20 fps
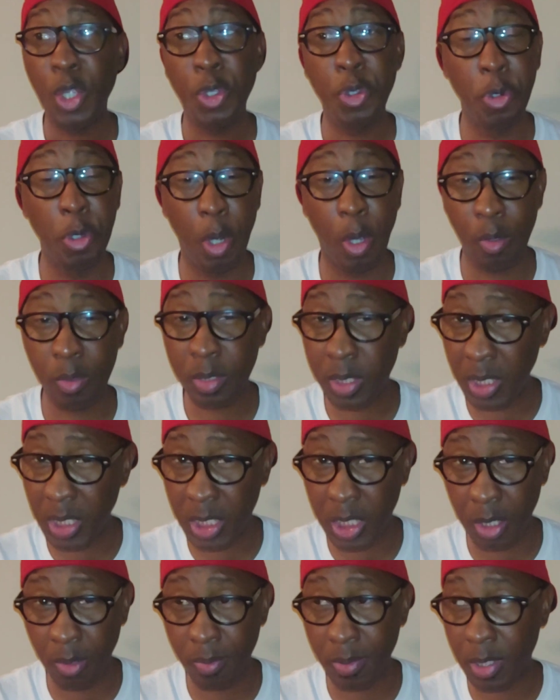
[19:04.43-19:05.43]
You know,
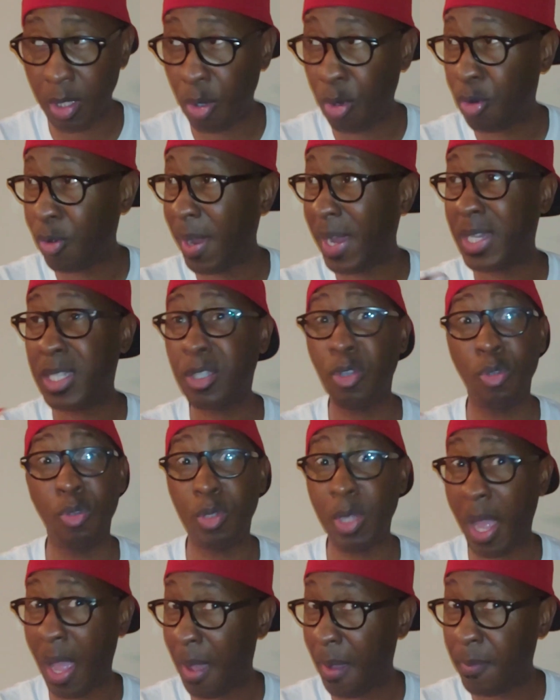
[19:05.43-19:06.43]
Cece was on crack, so
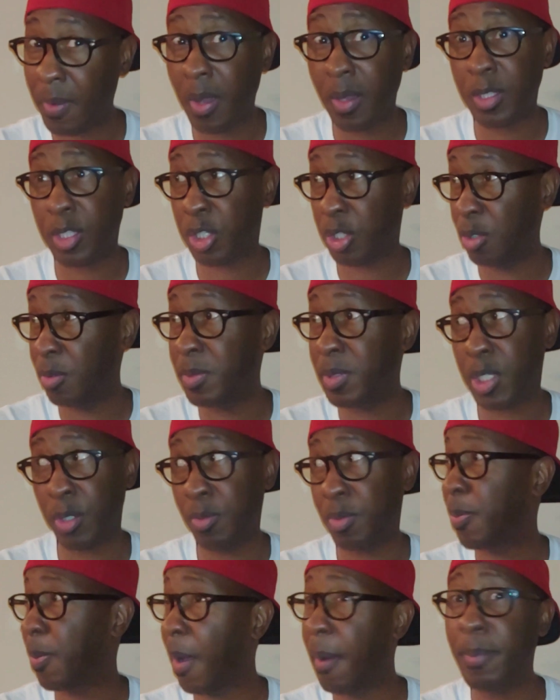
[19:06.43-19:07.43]
I assume she
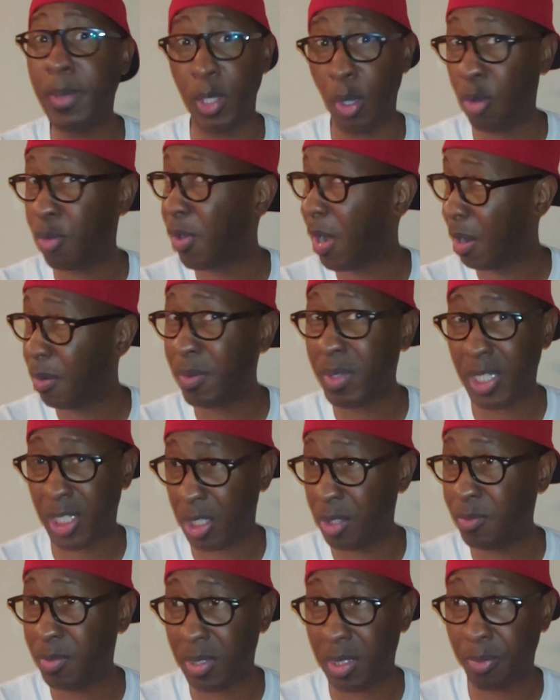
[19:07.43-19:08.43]
was probably on crack when
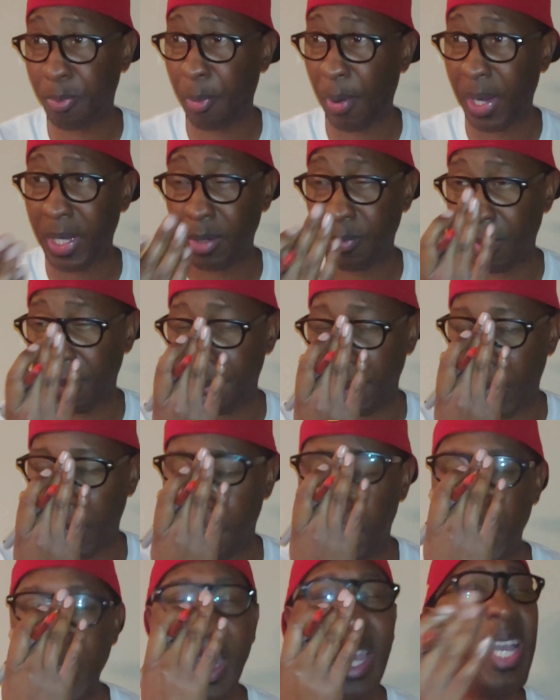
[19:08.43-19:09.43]
she was pregnant with
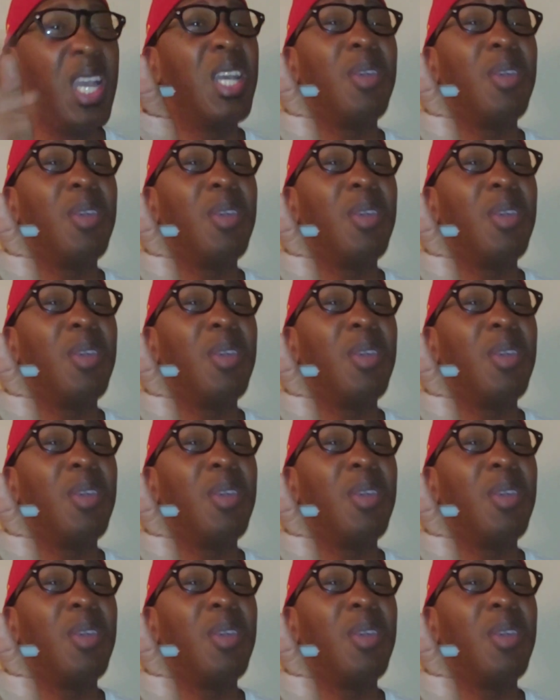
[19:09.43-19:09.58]
Bambi.